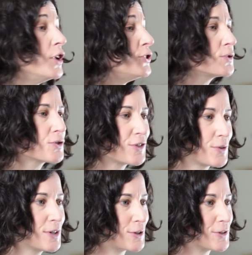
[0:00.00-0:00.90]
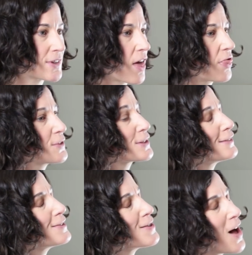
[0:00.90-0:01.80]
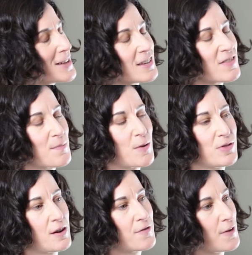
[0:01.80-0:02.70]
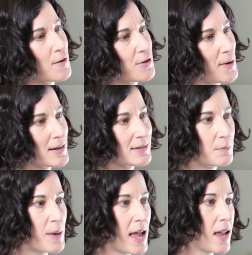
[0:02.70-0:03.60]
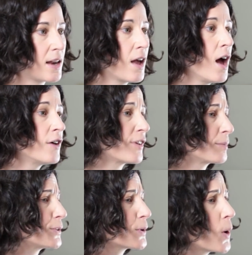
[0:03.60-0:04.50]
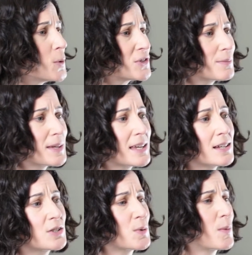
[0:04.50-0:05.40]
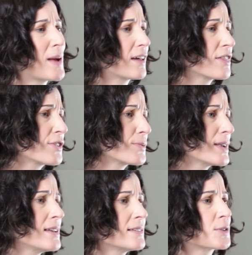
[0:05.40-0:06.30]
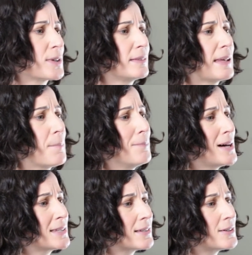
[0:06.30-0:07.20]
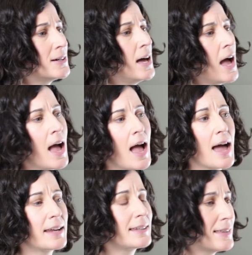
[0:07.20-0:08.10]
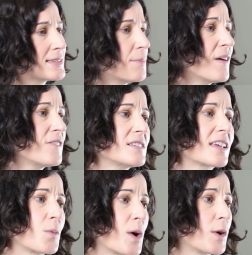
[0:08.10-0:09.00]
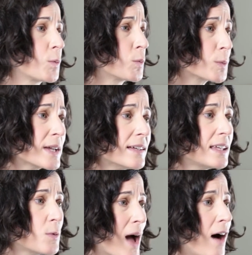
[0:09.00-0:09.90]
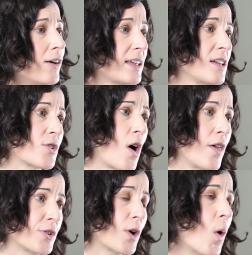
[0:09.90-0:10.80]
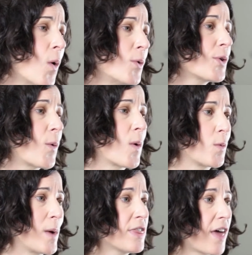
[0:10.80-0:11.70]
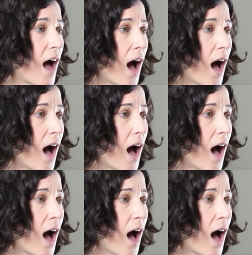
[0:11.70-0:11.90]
Nutraceuticals, there's lots of them out there for arthritis and pain, from glucosamine to omega-3s, green lip mussel. And again, some of these can work really well either on their own or with